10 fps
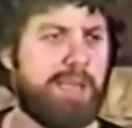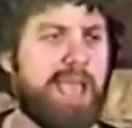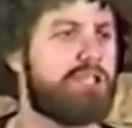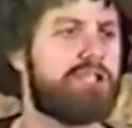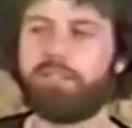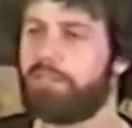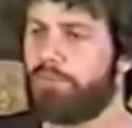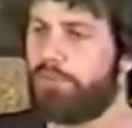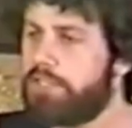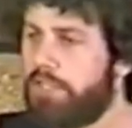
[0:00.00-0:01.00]

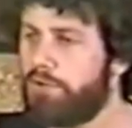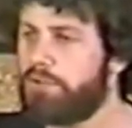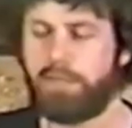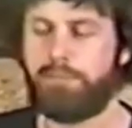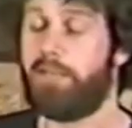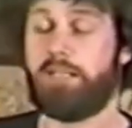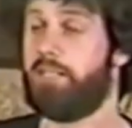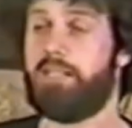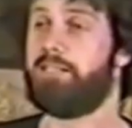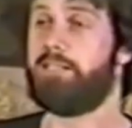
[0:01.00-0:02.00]
patience with sinners. I mean,
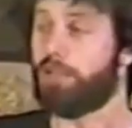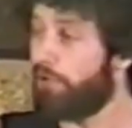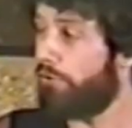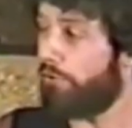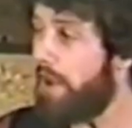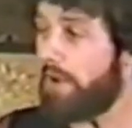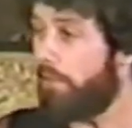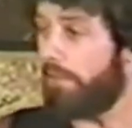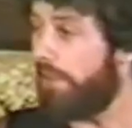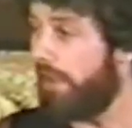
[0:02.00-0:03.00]
it's just an
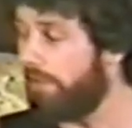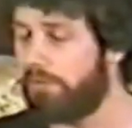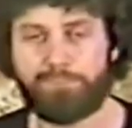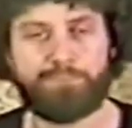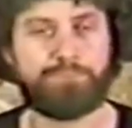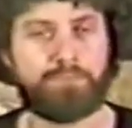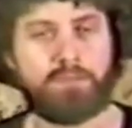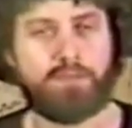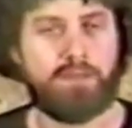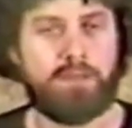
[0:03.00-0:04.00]
incredible thing.
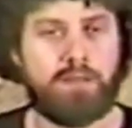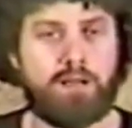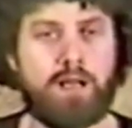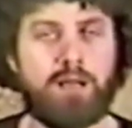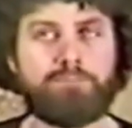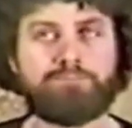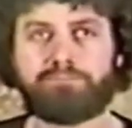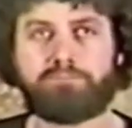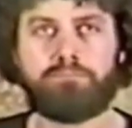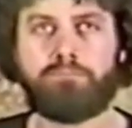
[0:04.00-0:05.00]

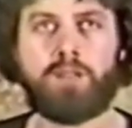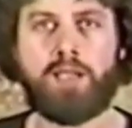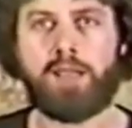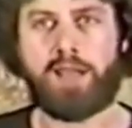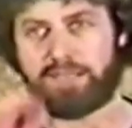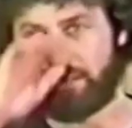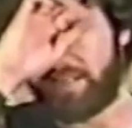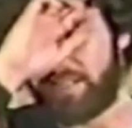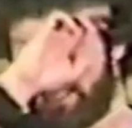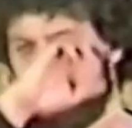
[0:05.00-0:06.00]
Um, and I
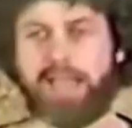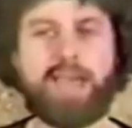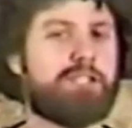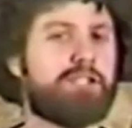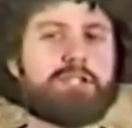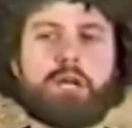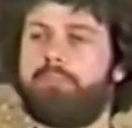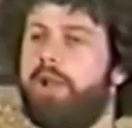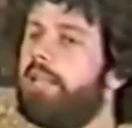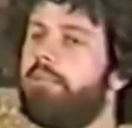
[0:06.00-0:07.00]
started seeing that, and it just
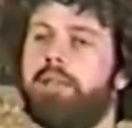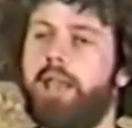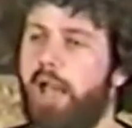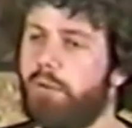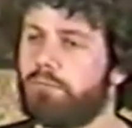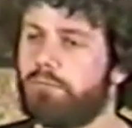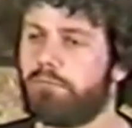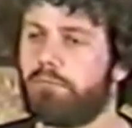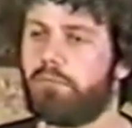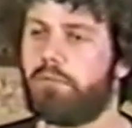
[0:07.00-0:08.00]
started breaking me down.
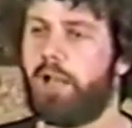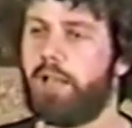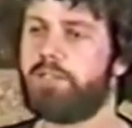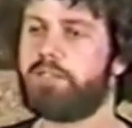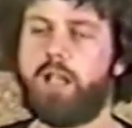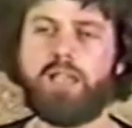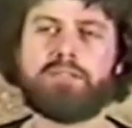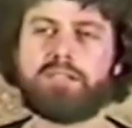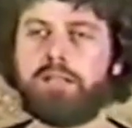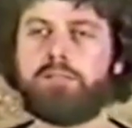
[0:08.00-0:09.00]
I just
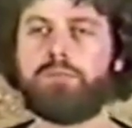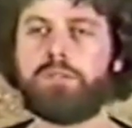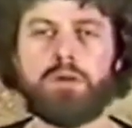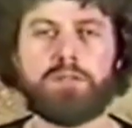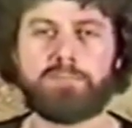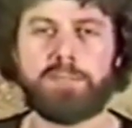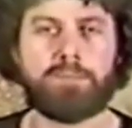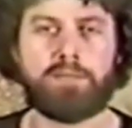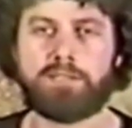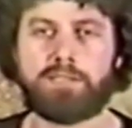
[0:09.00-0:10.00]
all of a sudden would go to these
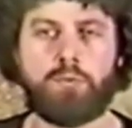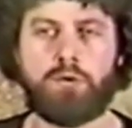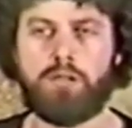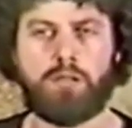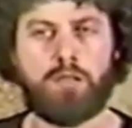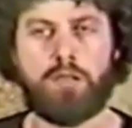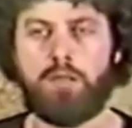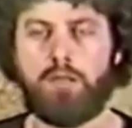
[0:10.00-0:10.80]
people and say, "Well,